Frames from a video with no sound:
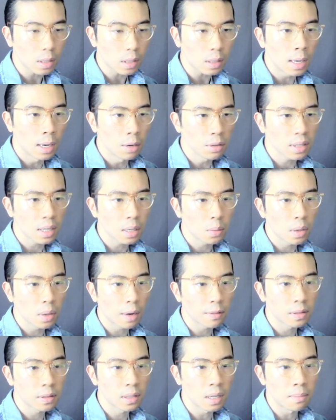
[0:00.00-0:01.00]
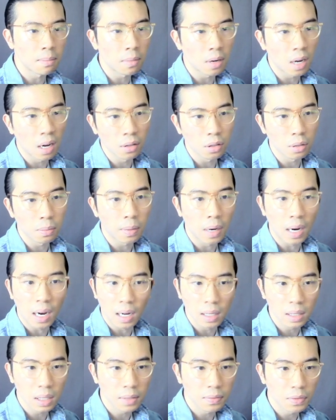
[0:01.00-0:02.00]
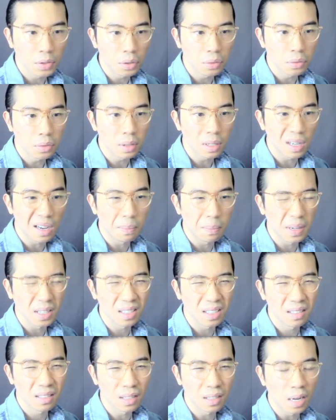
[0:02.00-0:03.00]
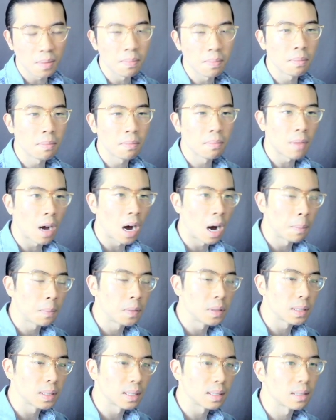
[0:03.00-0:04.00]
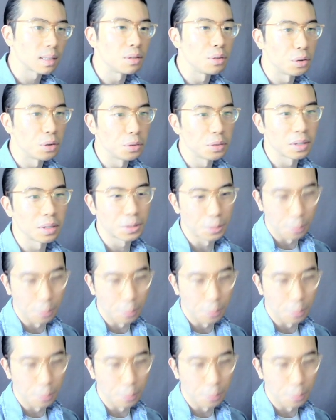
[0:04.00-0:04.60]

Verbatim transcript: I would say we have some other positive news, but some opposite news as